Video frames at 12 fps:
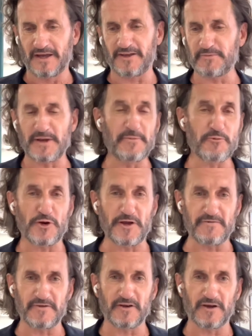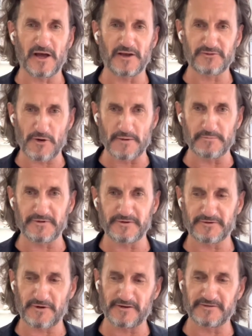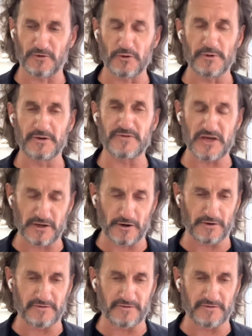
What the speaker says: it's been a pretty transformative year.